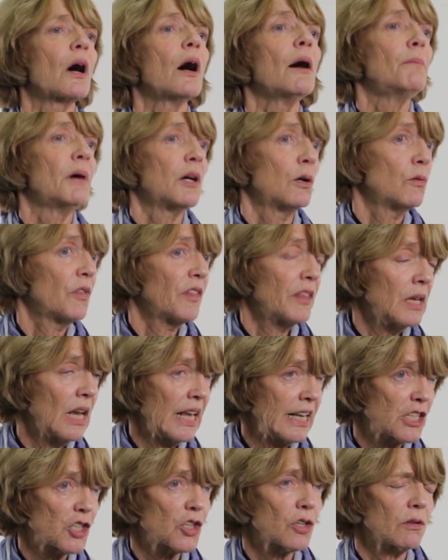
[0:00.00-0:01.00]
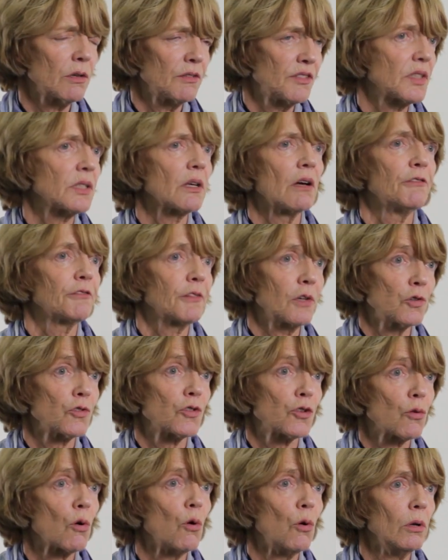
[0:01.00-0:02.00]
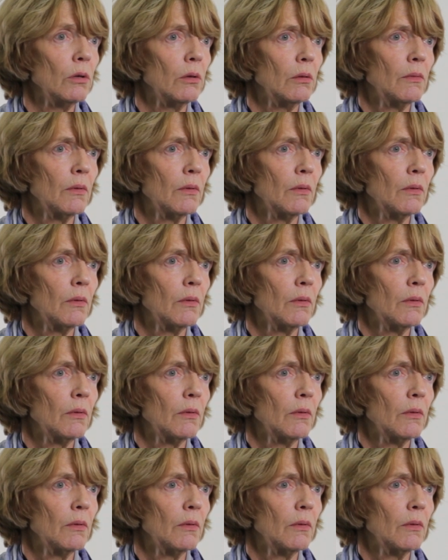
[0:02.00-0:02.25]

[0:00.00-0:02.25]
about the nature of self control.